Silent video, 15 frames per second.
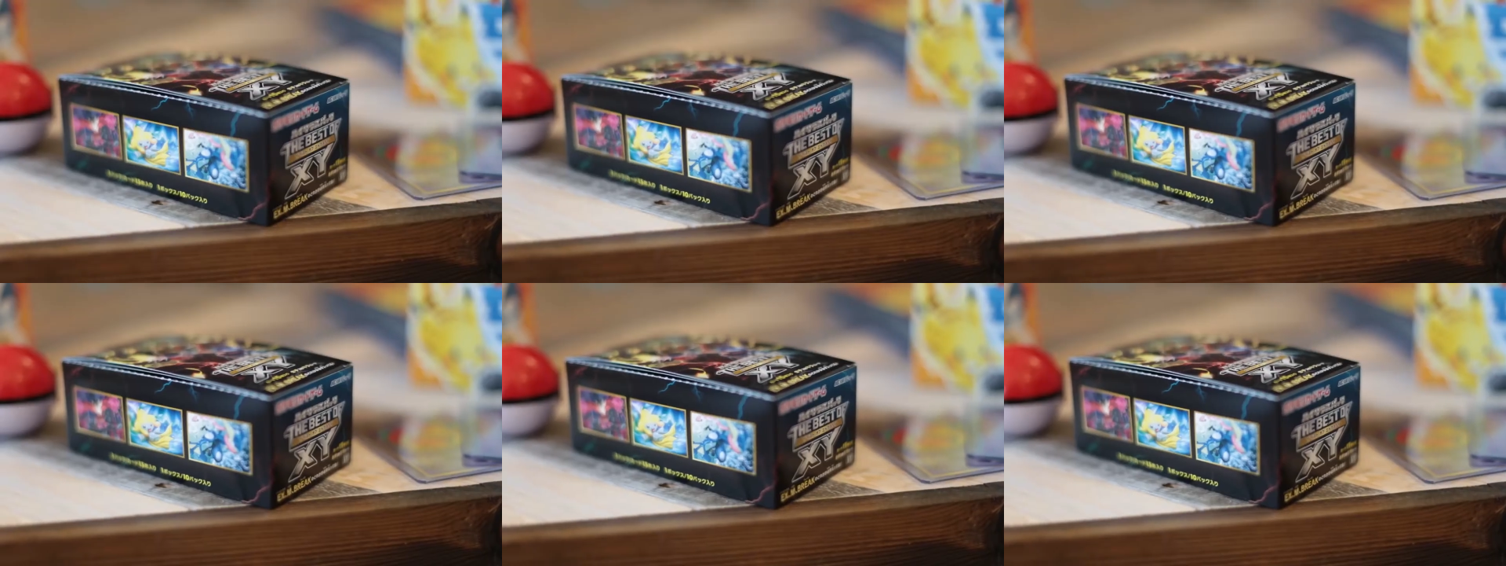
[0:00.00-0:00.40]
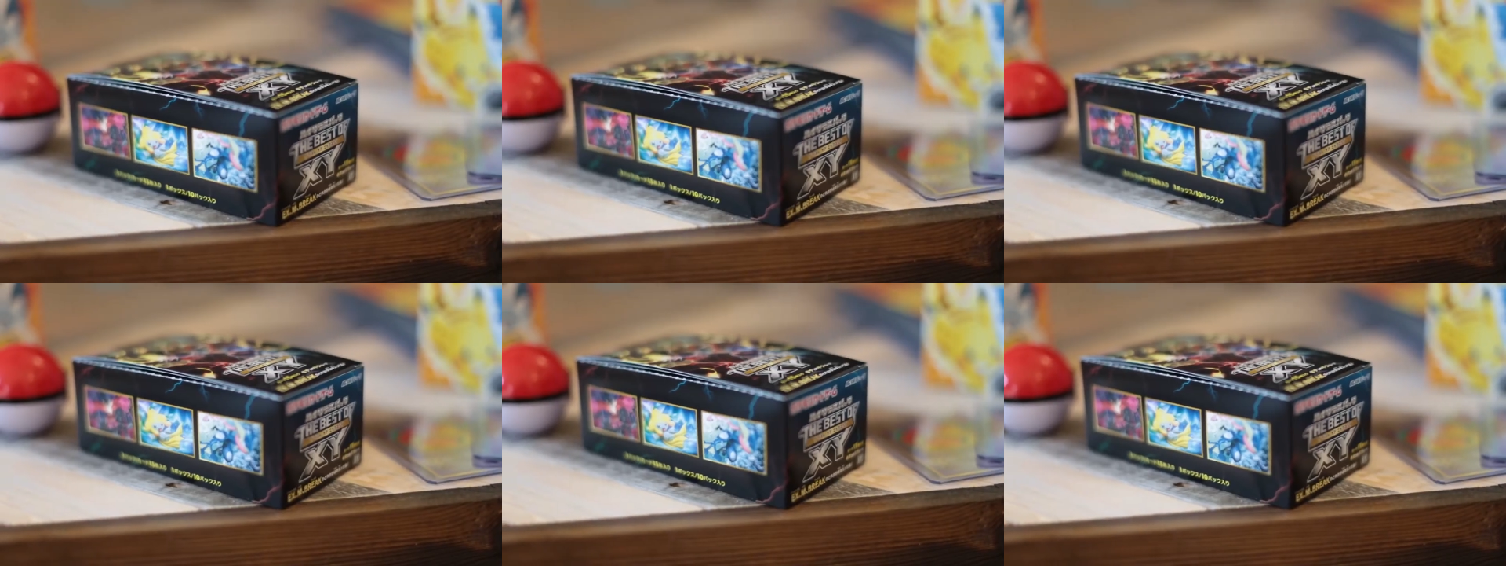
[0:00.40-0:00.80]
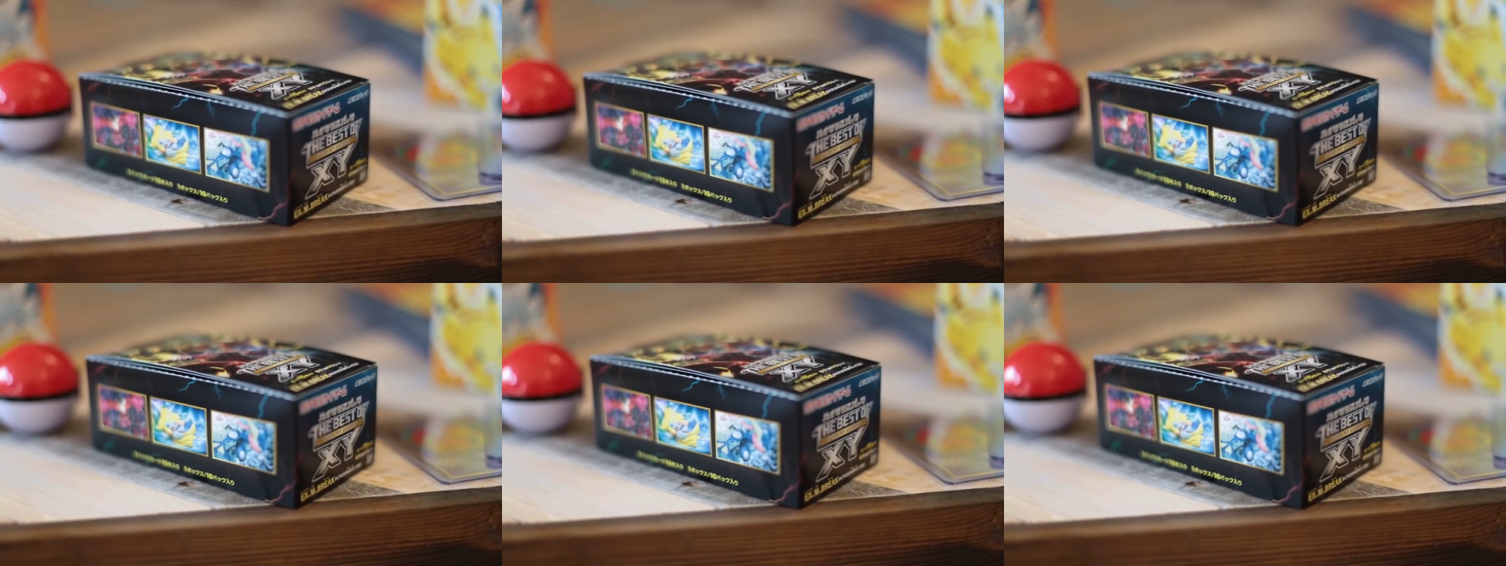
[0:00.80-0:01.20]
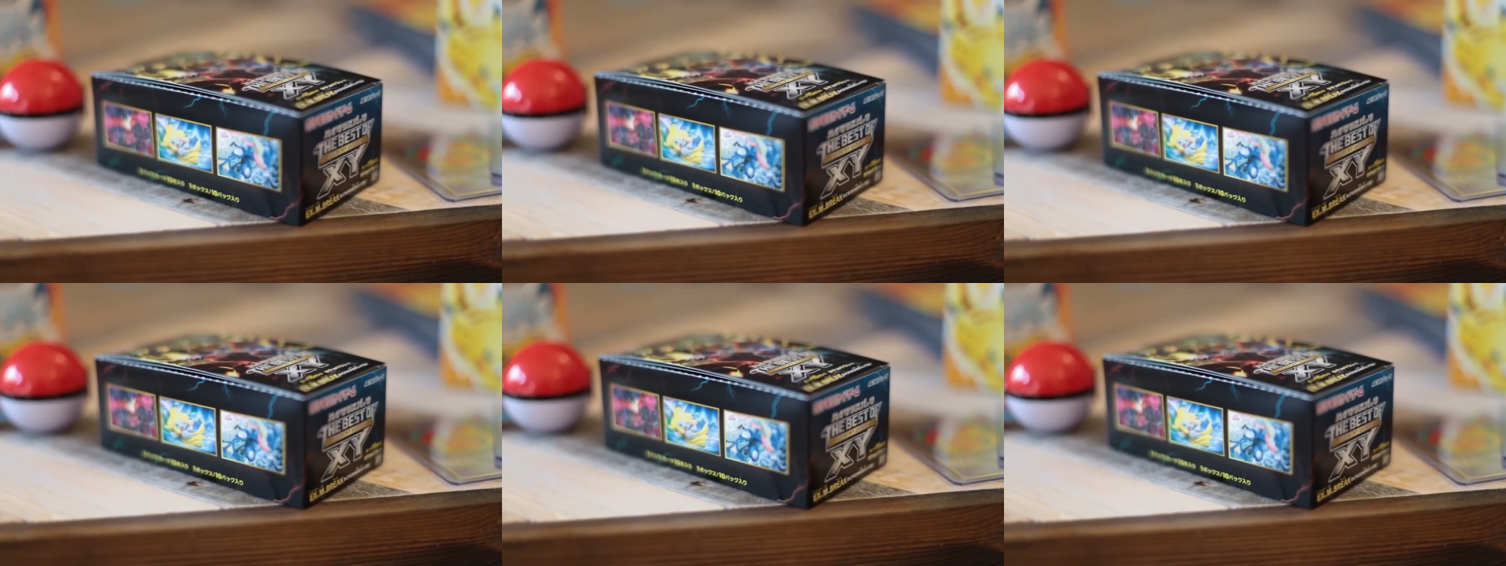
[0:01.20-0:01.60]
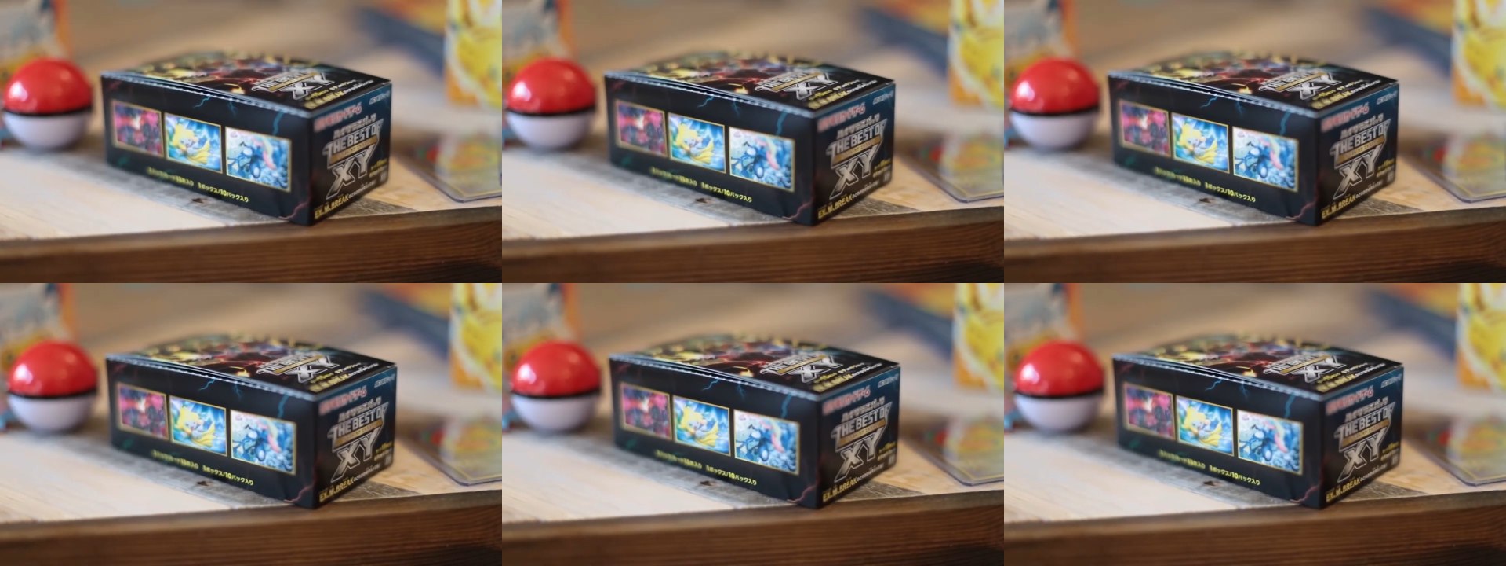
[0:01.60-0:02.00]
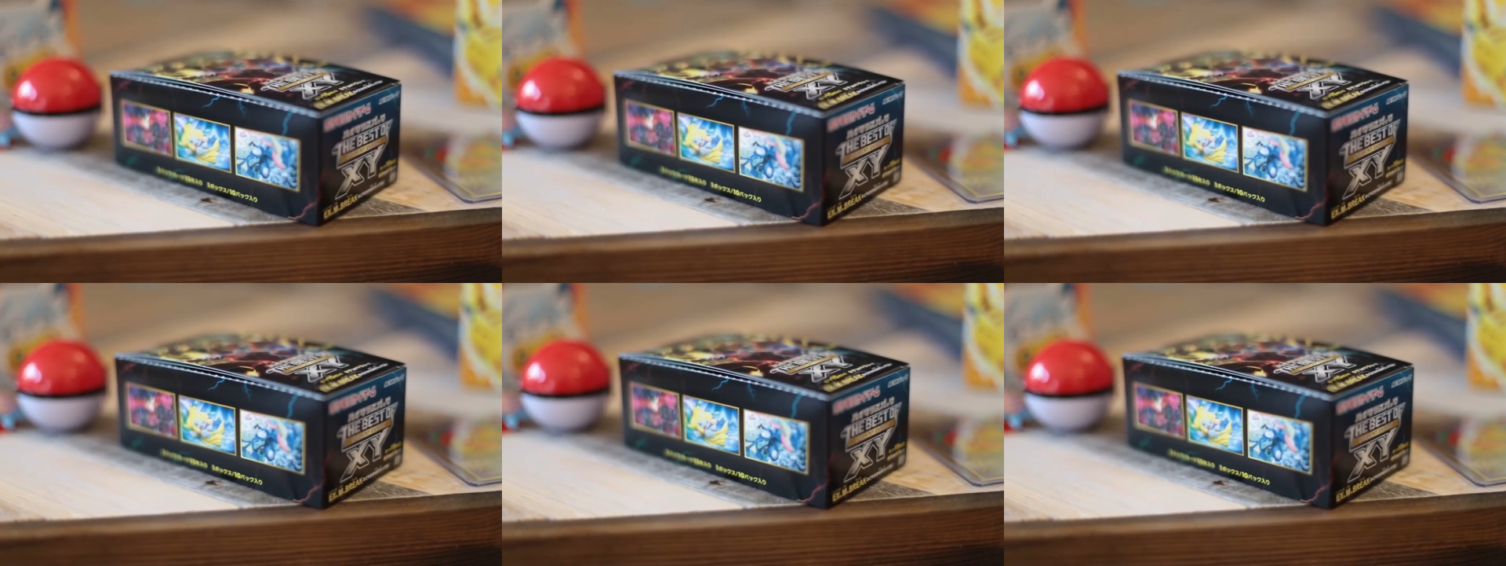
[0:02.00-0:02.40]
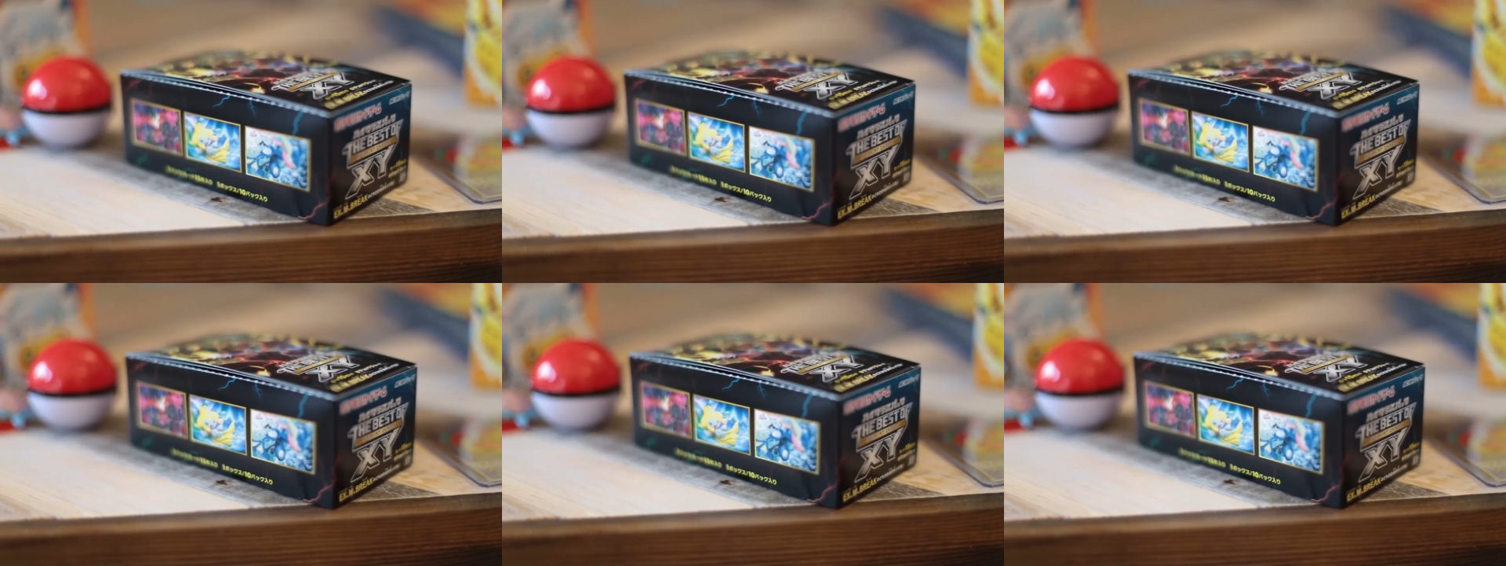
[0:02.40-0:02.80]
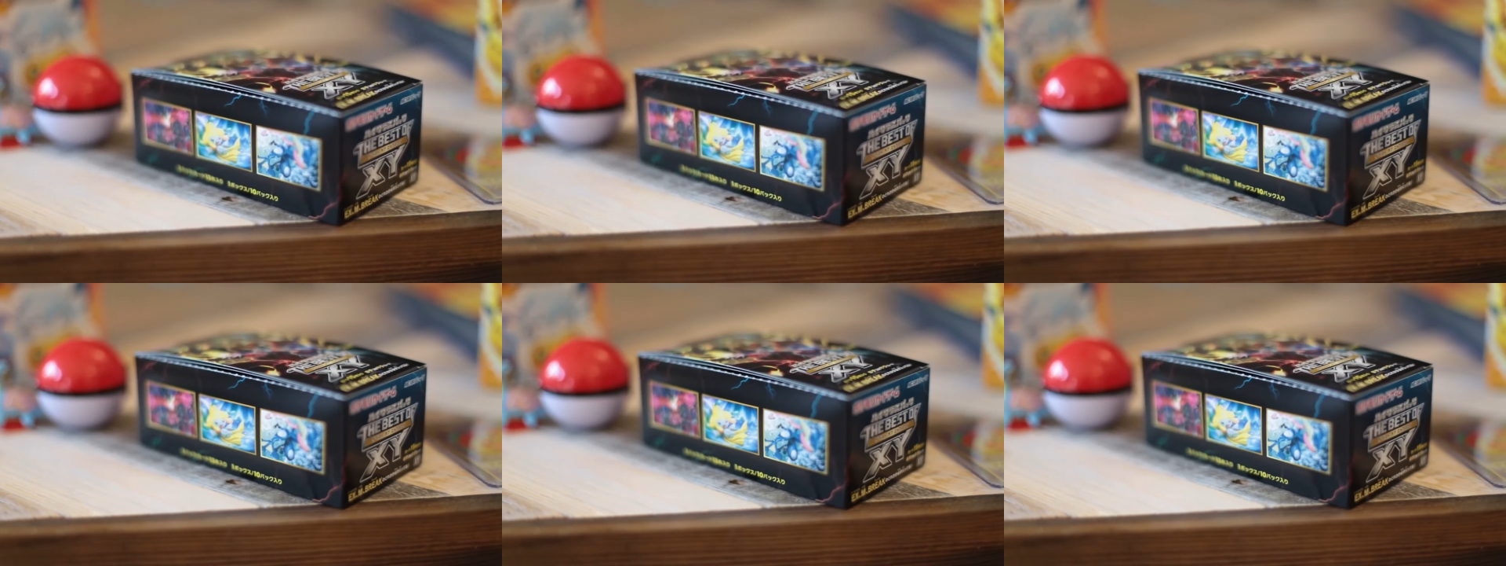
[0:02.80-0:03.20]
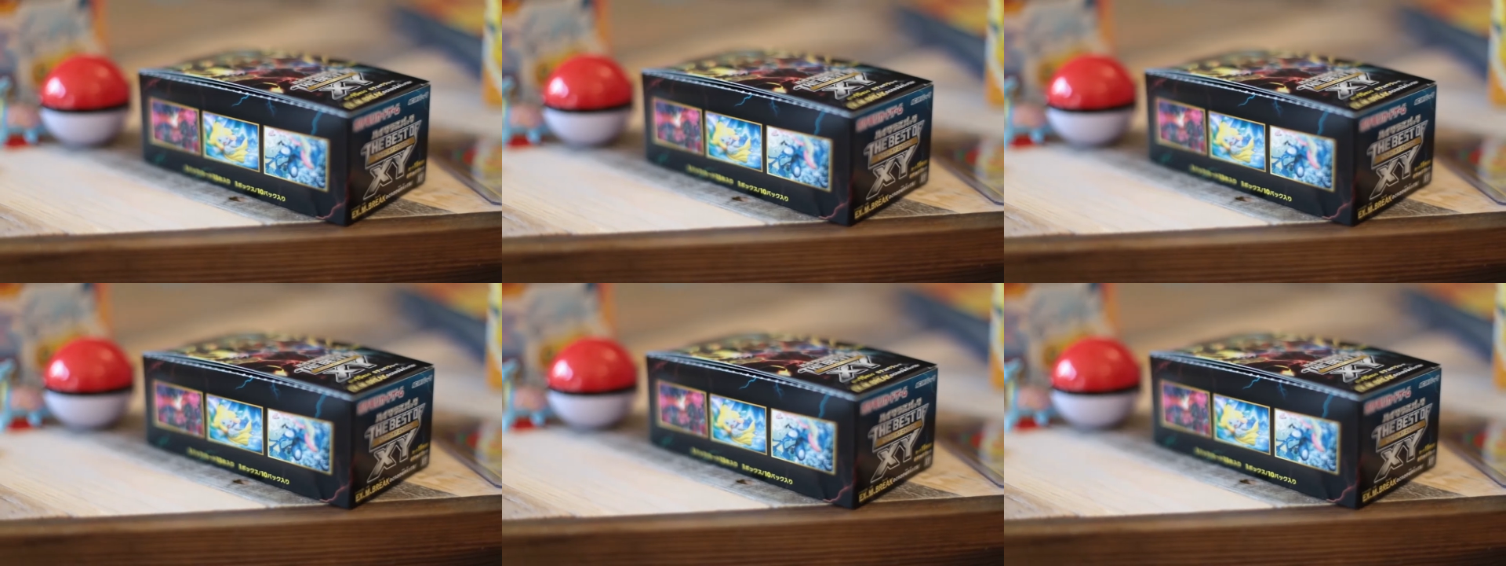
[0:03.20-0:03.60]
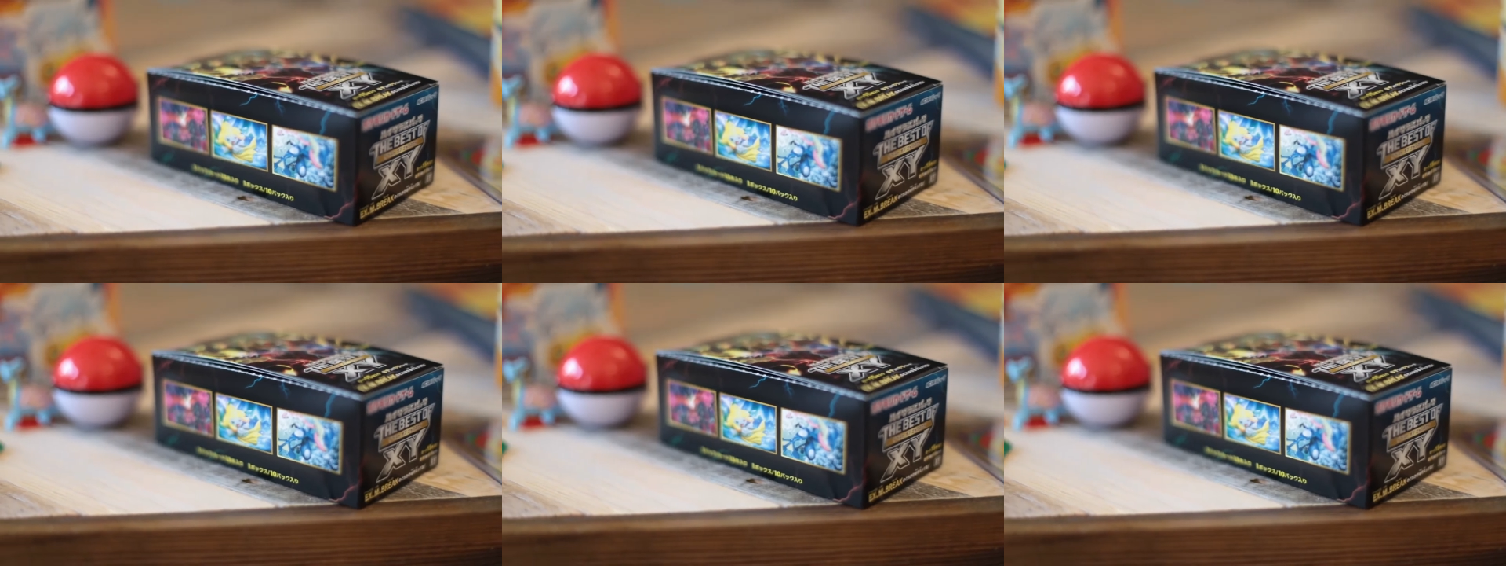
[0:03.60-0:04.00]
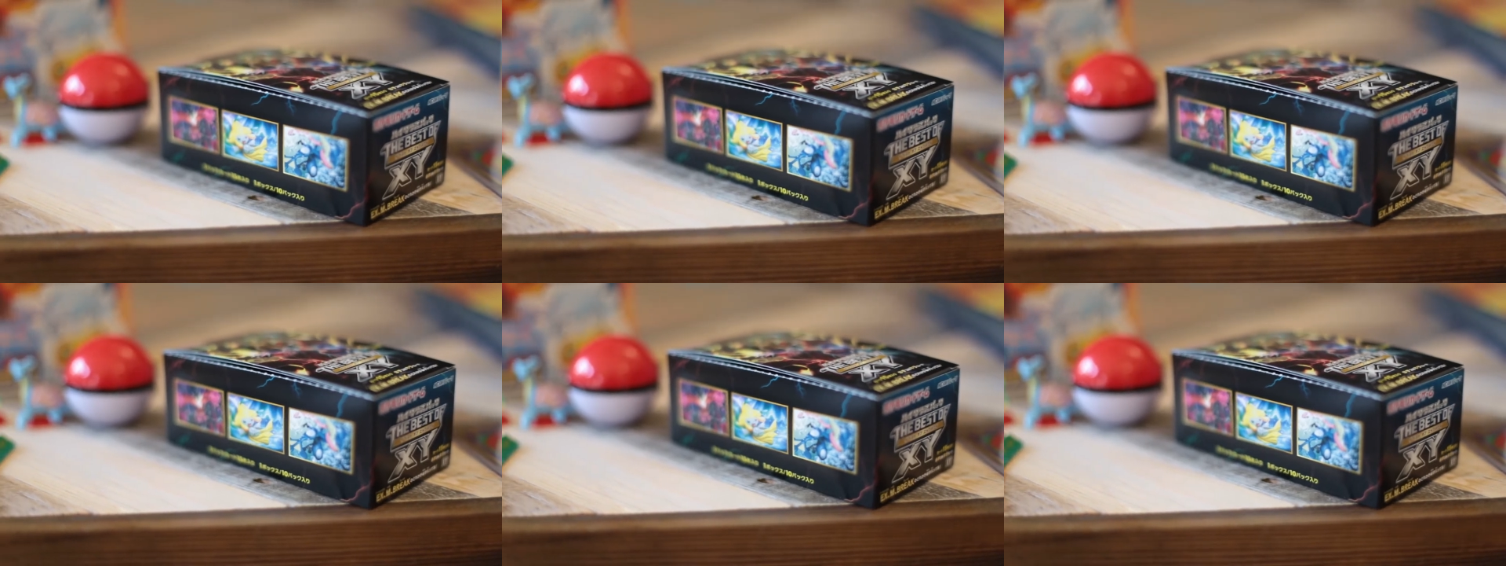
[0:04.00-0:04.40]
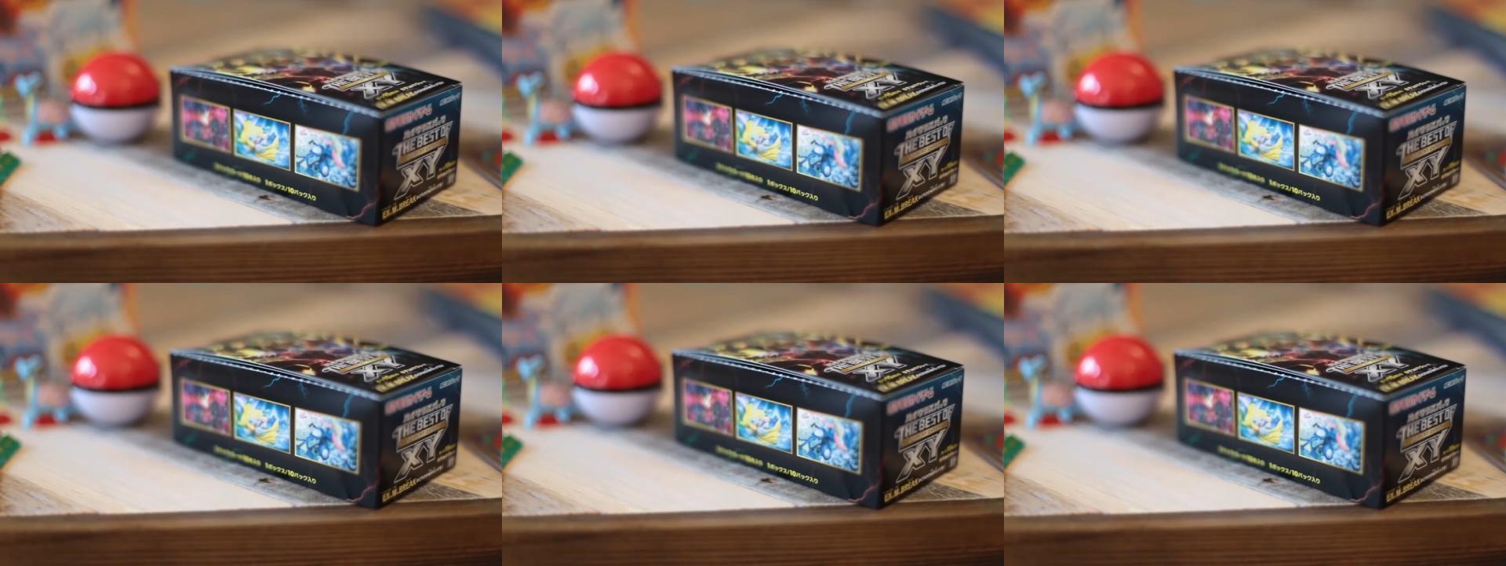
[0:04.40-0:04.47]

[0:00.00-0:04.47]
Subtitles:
Nobody's mouth can be seen.